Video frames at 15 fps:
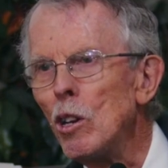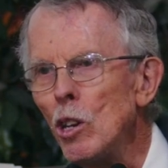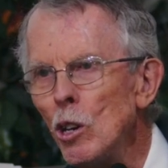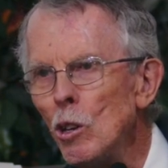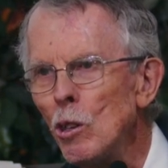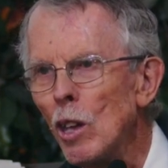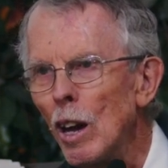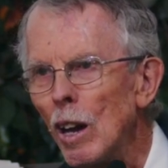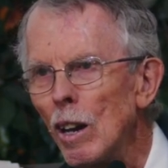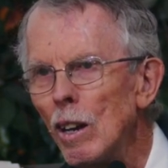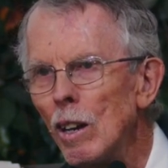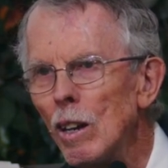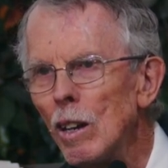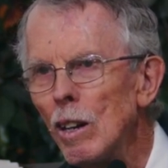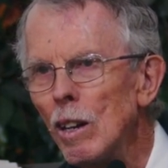knew that
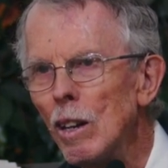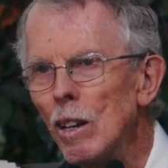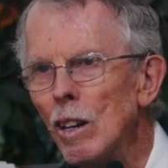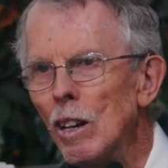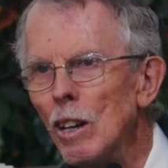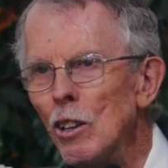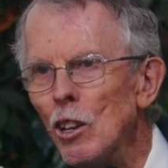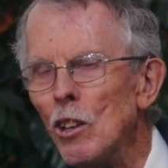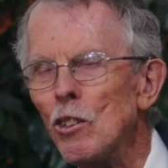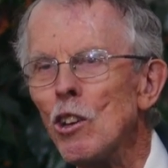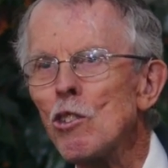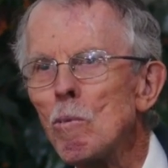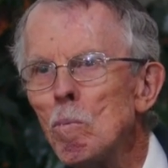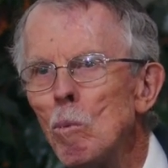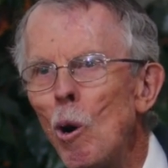that
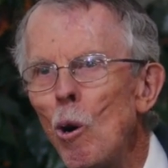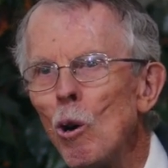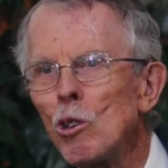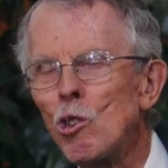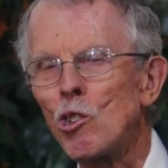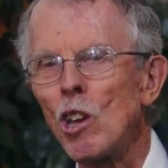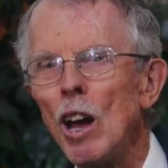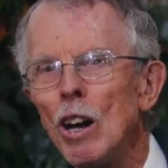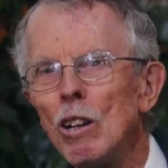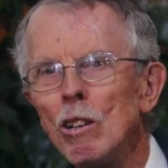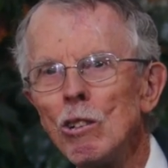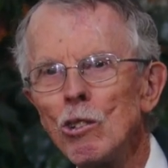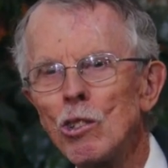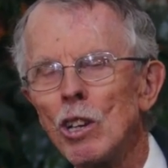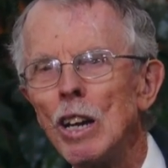there's more
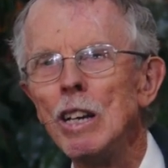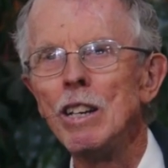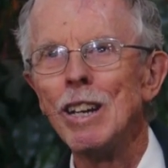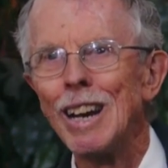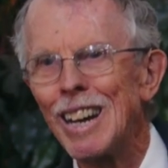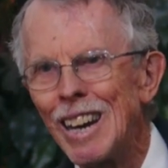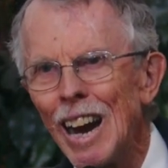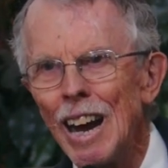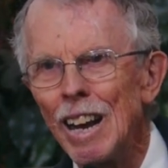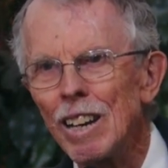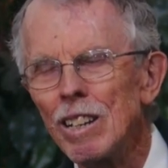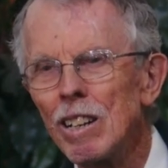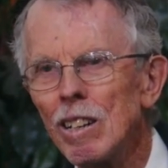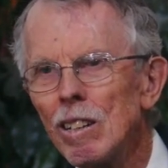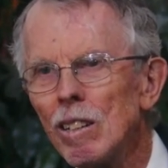cells in your gut
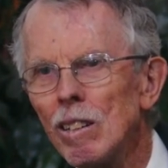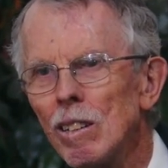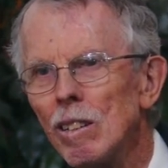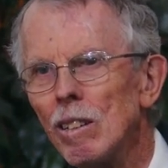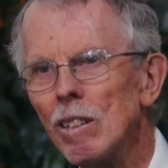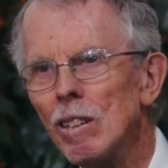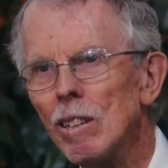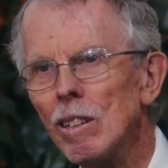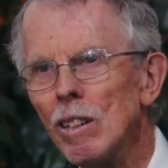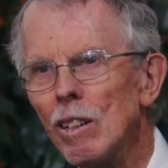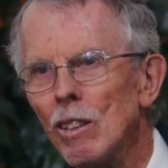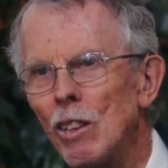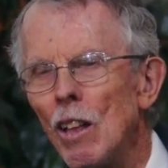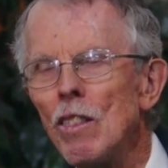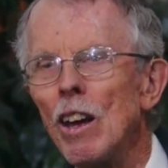
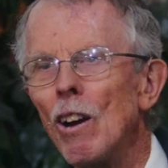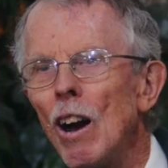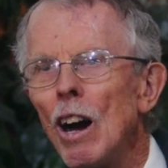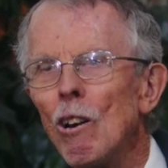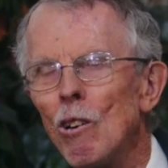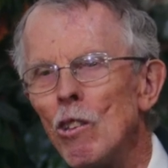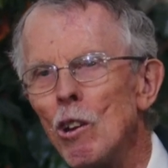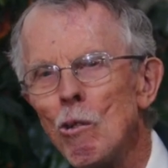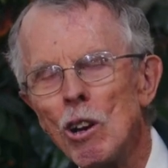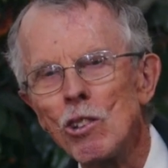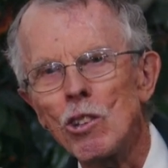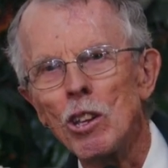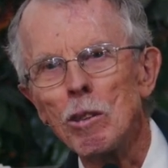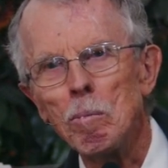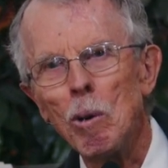than there are in the
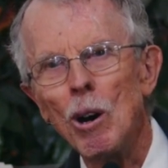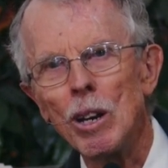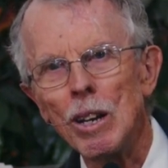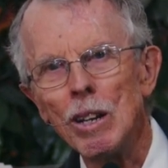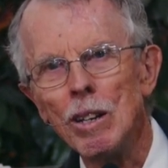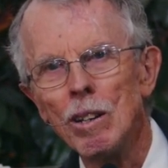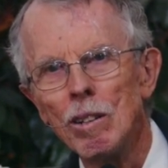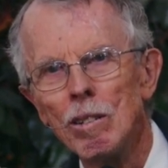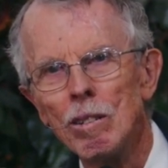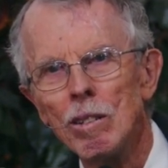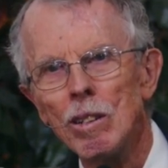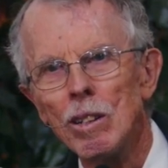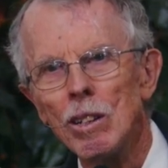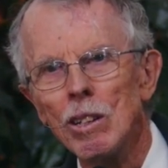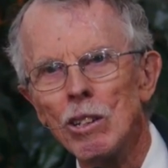rest of the body.
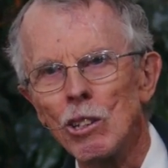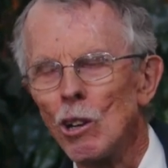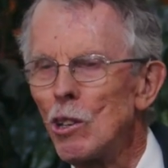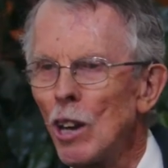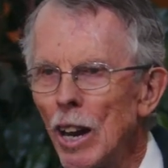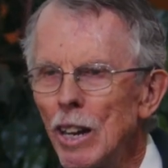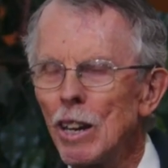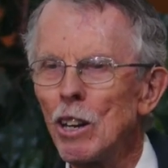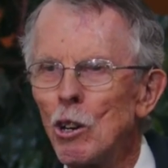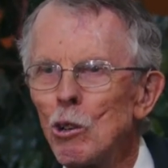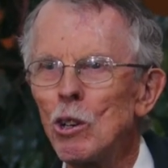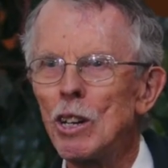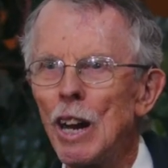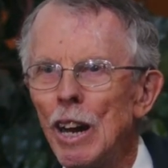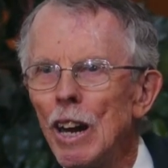So taking
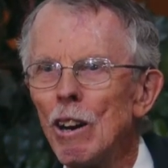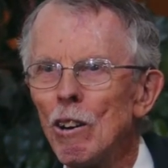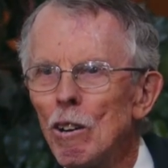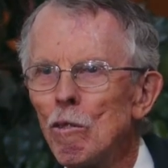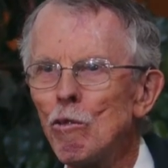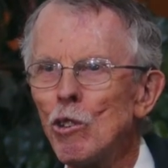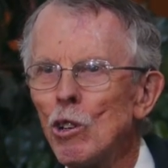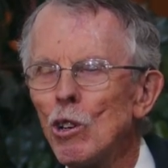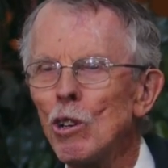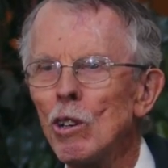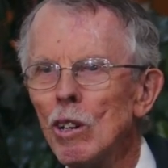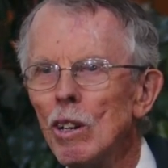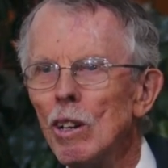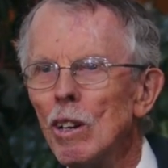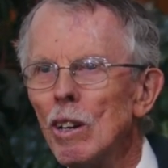good care of your
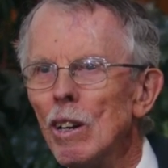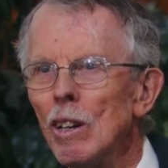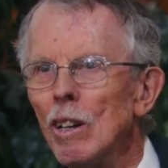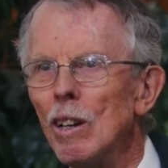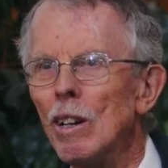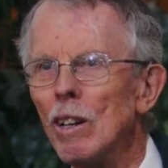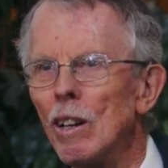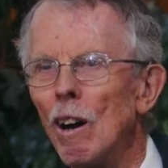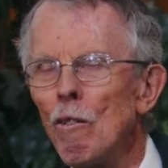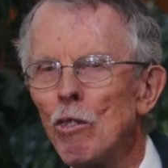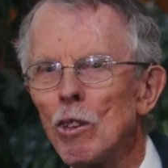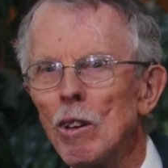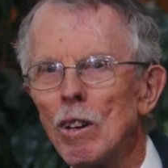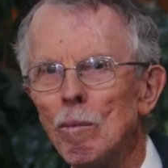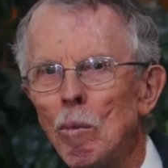of
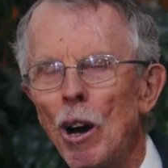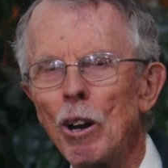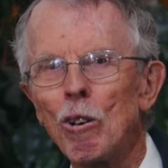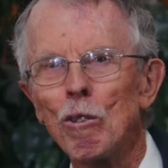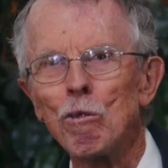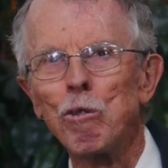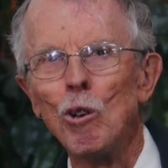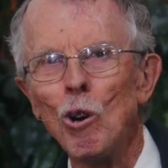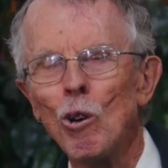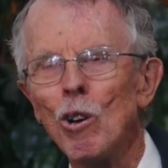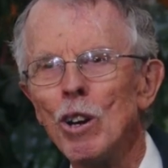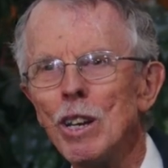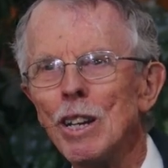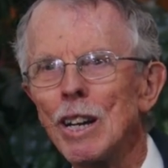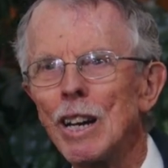the microflora
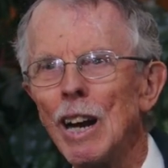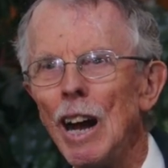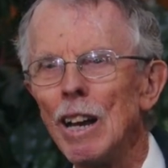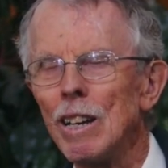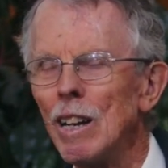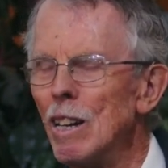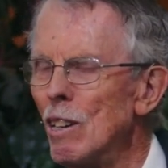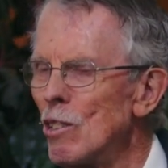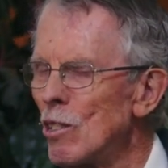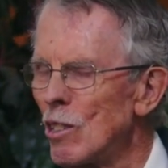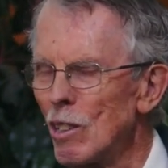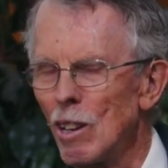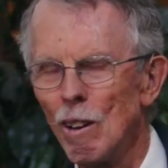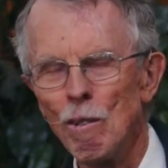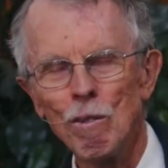in your gut is
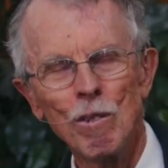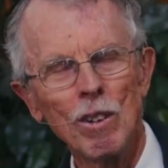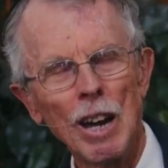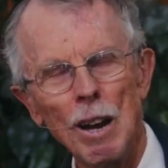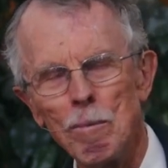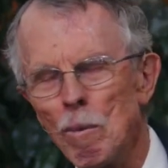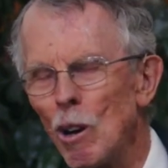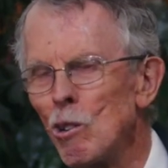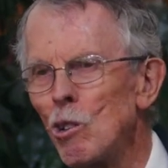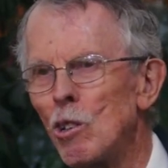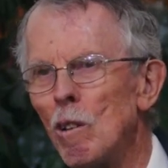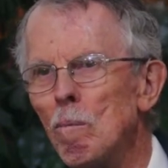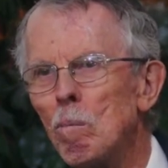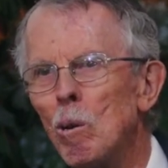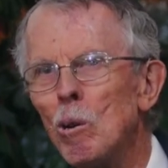of utmost
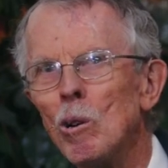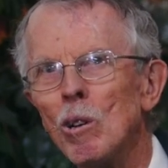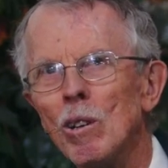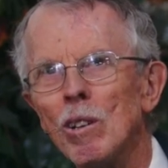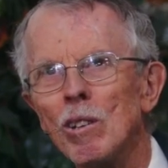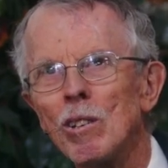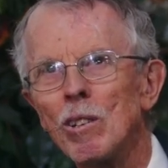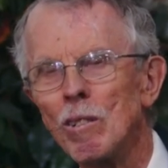importance.